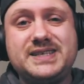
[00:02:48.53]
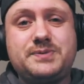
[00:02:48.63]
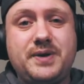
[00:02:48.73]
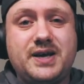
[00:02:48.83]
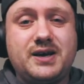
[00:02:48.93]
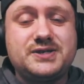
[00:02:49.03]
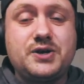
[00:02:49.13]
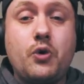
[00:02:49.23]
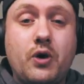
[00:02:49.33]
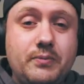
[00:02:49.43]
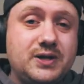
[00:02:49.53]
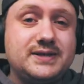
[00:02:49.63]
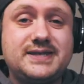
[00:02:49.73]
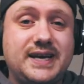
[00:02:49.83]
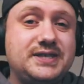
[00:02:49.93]
is because
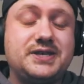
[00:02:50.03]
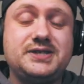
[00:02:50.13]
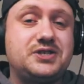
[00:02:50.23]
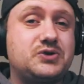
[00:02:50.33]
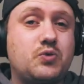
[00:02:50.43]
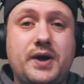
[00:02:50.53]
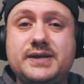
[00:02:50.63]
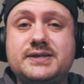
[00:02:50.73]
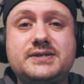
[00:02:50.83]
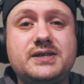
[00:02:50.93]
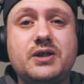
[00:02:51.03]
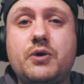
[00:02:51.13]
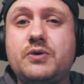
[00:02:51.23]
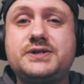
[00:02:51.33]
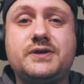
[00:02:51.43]
normalization just raises and
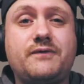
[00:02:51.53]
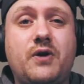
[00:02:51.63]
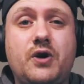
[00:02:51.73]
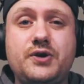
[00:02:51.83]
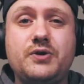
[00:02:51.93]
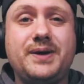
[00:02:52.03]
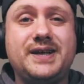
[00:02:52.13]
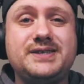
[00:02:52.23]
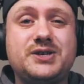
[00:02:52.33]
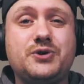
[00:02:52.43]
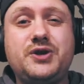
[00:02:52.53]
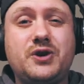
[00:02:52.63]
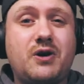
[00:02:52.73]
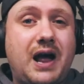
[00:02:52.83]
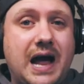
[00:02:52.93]
lowers the volume until
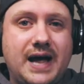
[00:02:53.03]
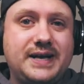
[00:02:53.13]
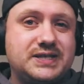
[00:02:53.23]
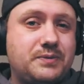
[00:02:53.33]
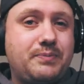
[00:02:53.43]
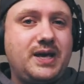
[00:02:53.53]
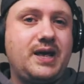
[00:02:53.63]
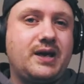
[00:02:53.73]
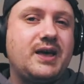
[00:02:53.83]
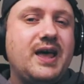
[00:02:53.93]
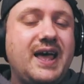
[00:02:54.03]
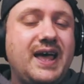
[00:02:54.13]
your highest peak